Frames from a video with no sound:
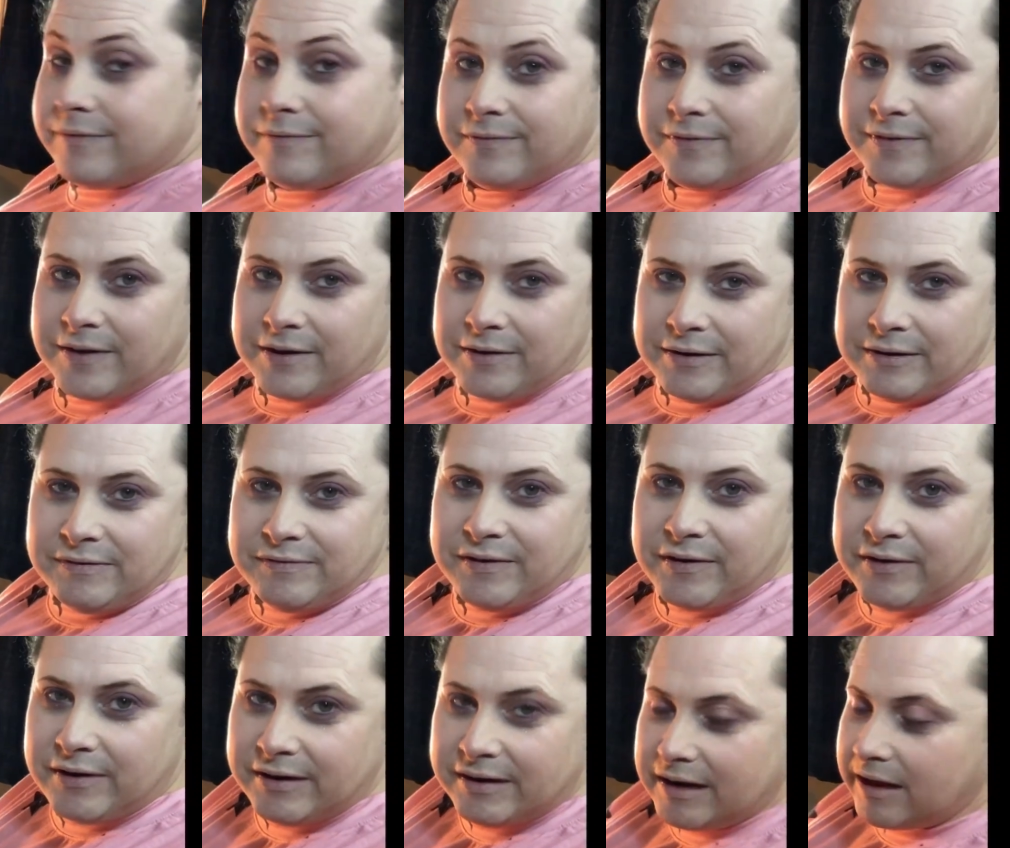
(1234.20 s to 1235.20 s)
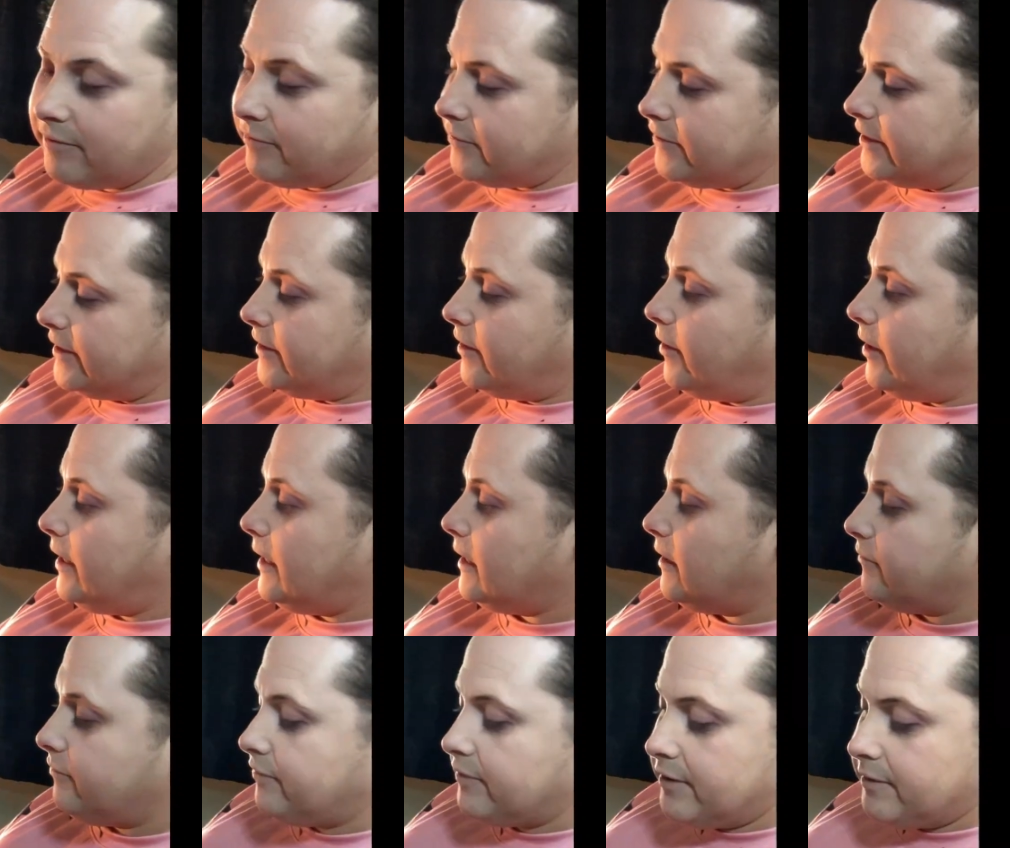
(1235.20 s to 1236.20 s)
Very, very lovely. I
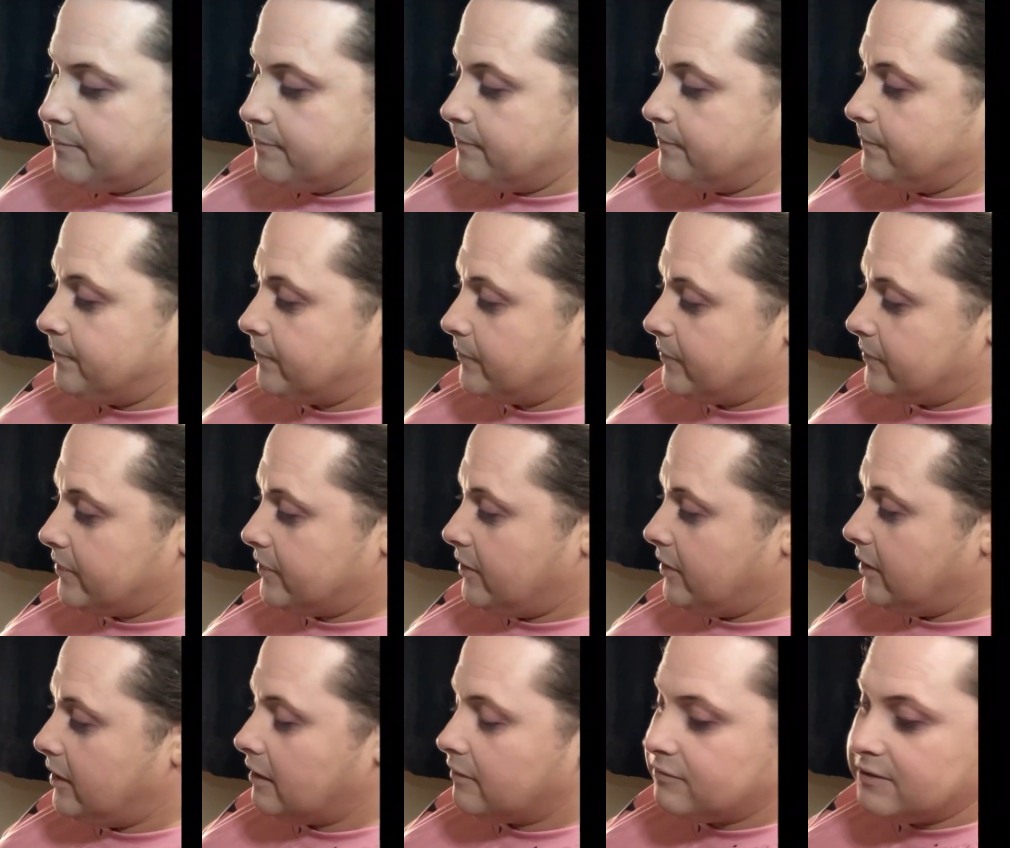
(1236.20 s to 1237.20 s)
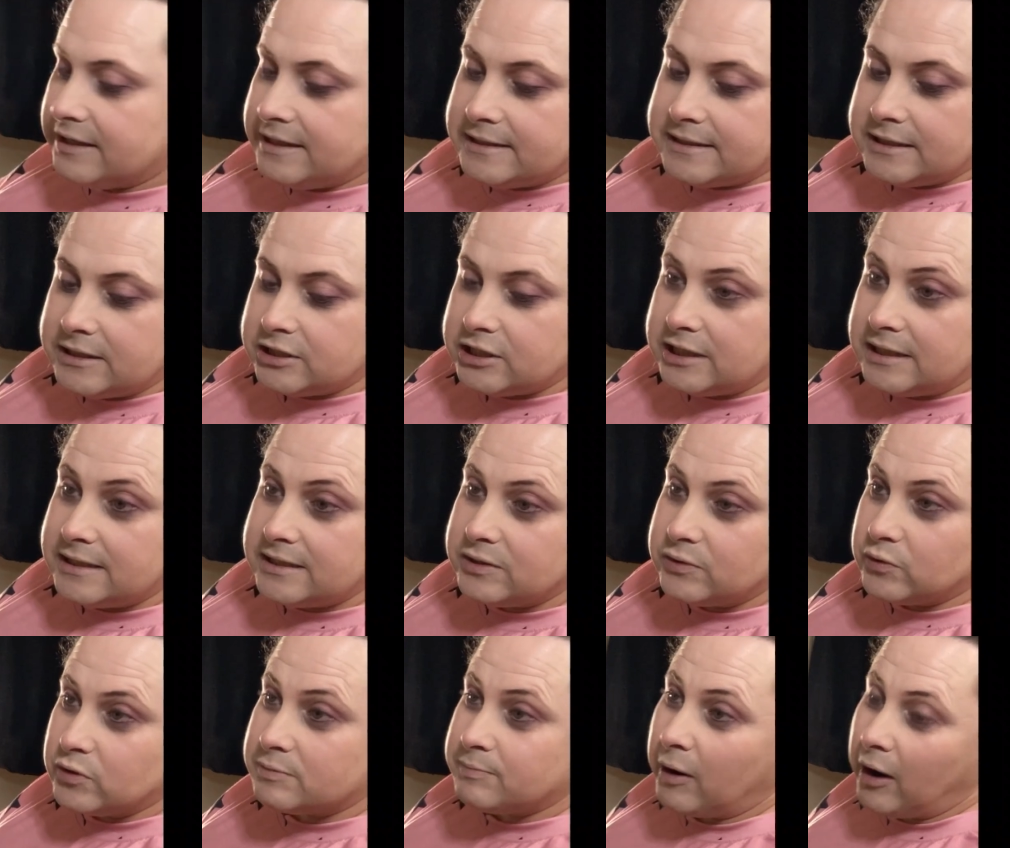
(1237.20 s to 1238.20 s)
love leeks and cheese
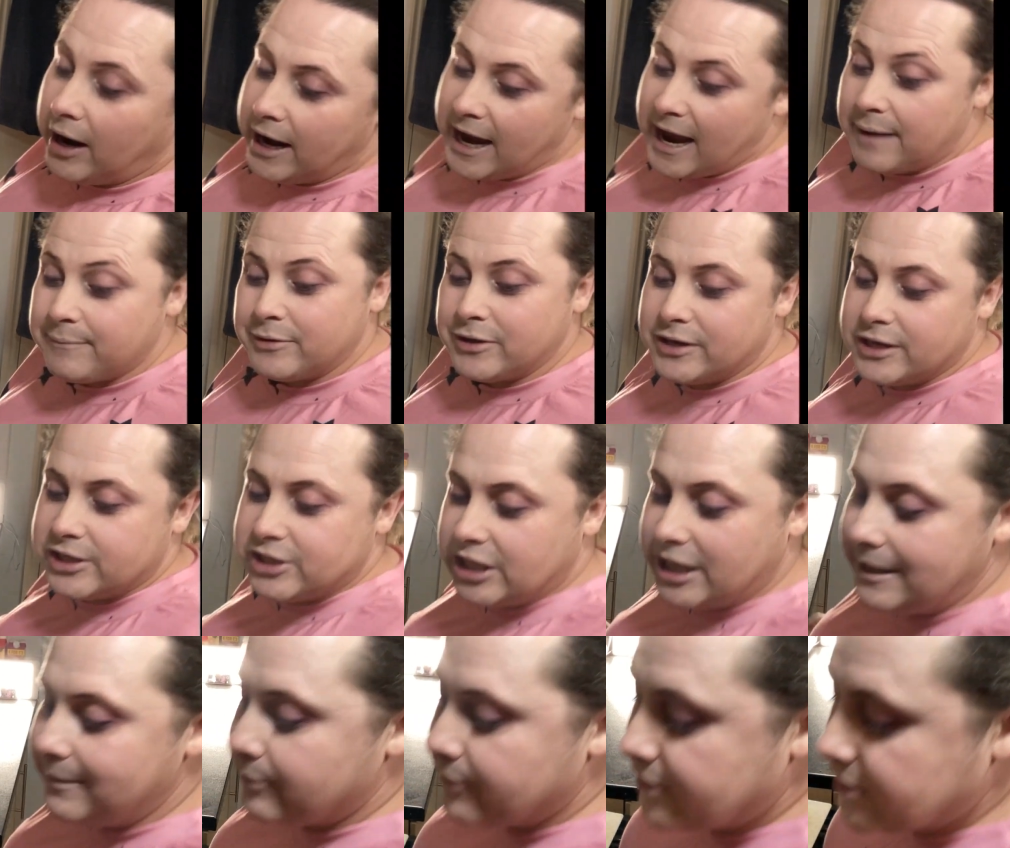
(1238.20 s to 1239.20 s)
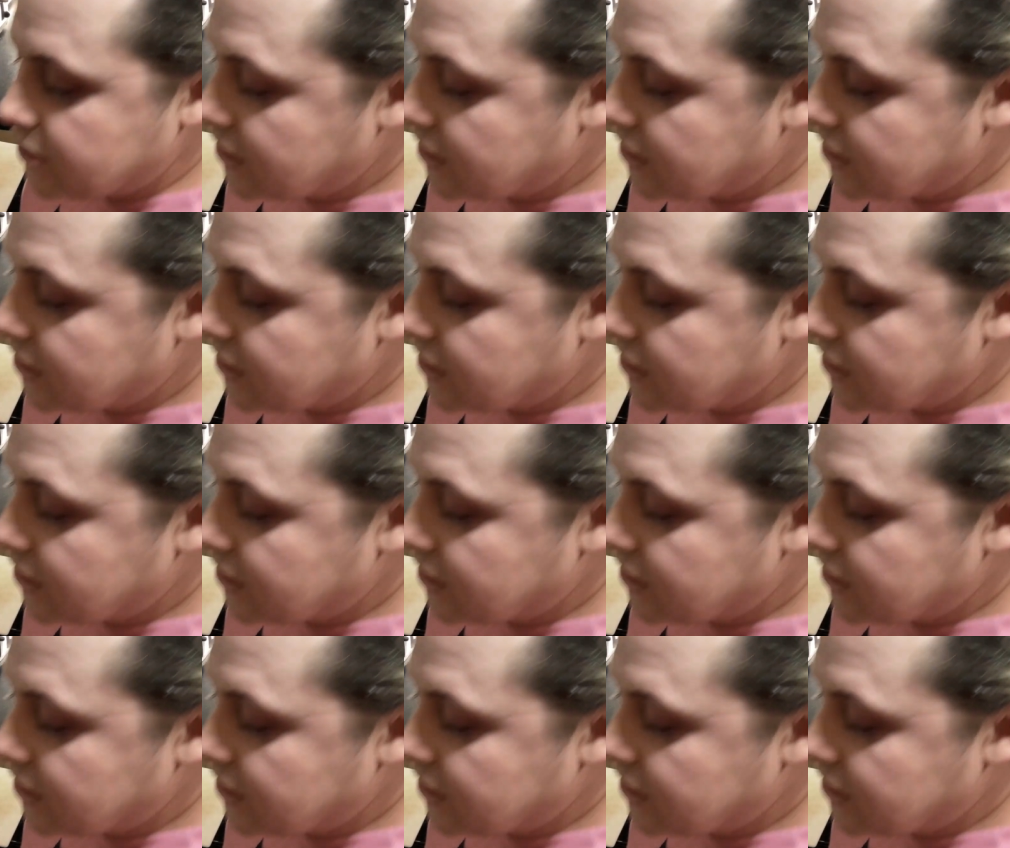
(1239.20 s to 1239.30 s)
sauce, but I am going to cheat with the